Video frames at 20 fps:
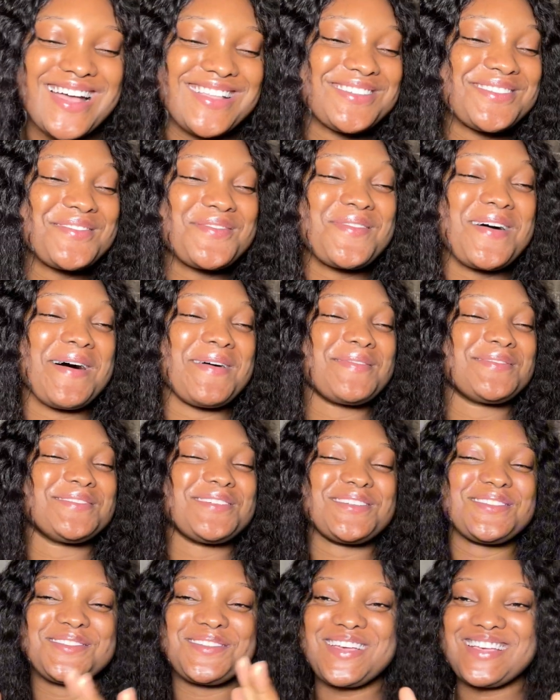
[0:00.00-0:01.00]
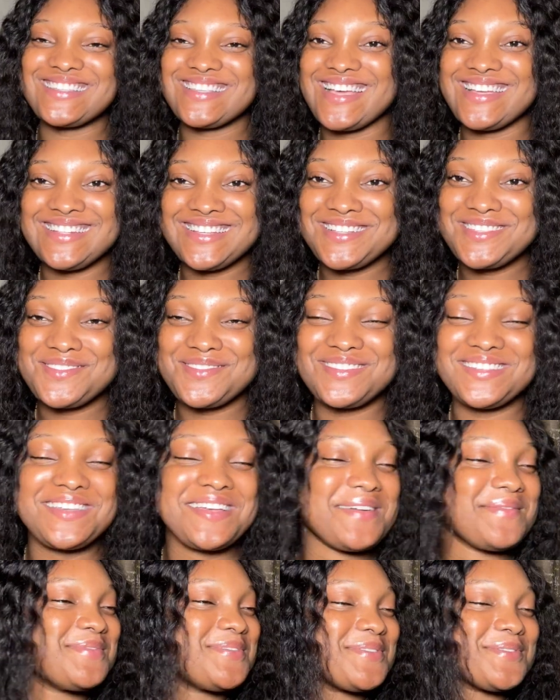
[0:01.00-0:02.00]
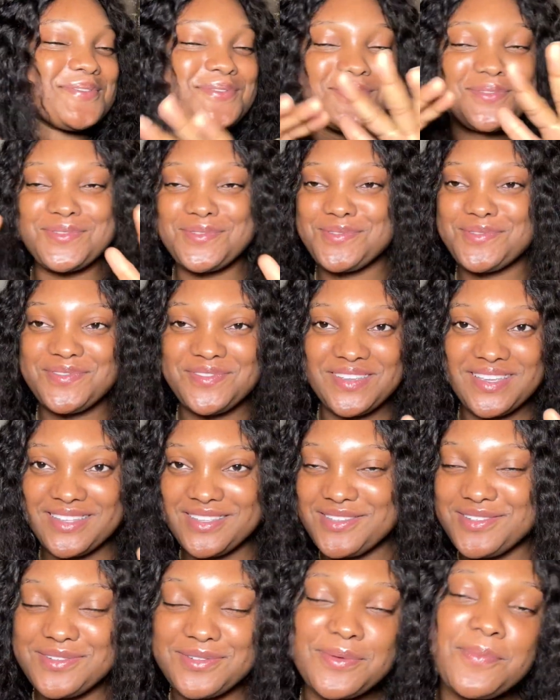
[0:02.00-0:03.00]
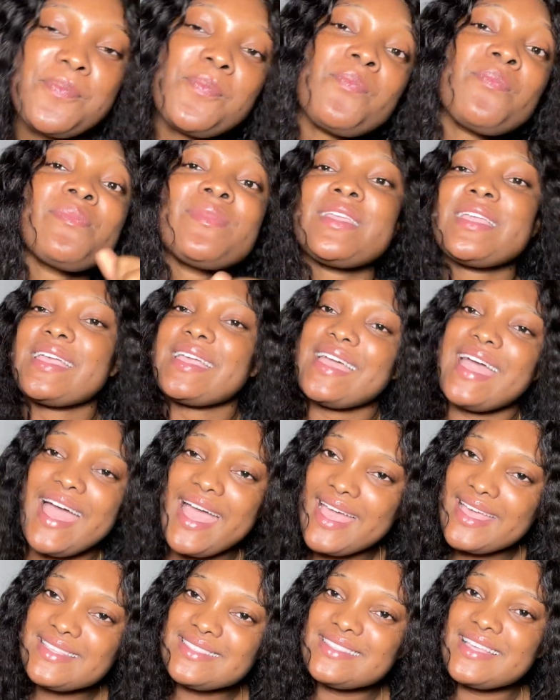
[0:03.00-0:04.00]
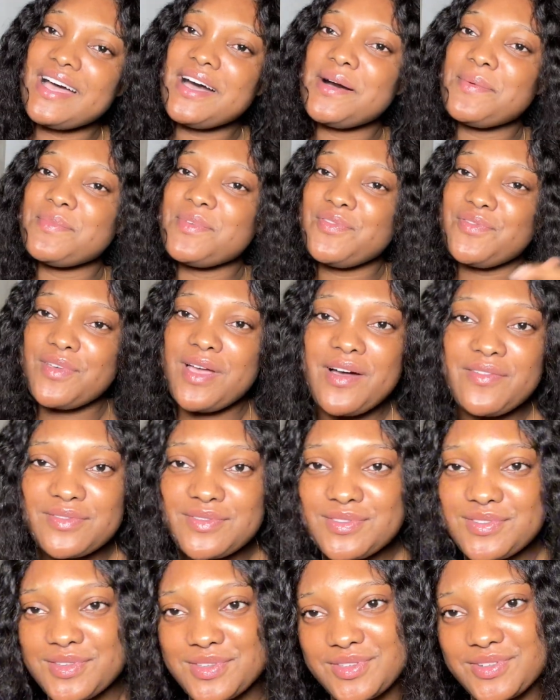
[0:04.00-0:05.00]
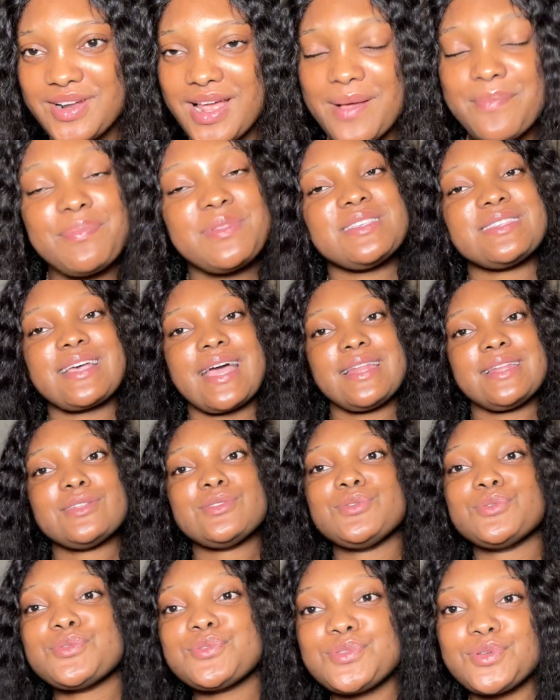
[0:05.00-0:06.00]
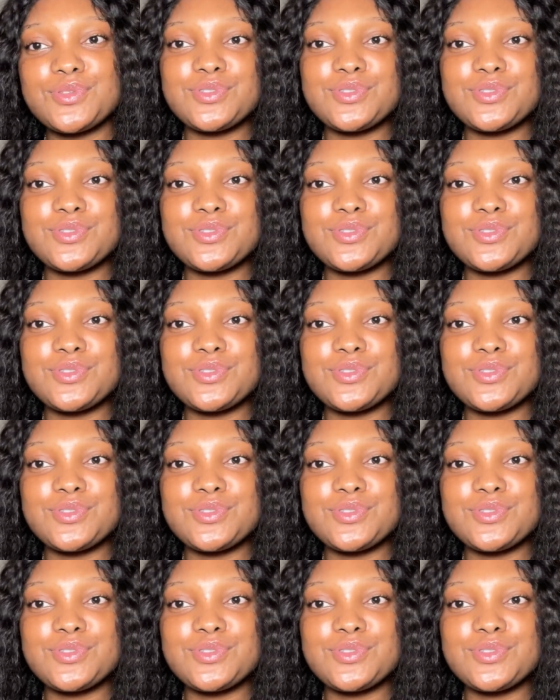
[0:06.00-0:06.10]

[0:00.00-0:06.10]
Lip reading: I don't know why I'm just so excited today. I'm just so goofy, and guys, if you haven't subscribed, please kindly do so.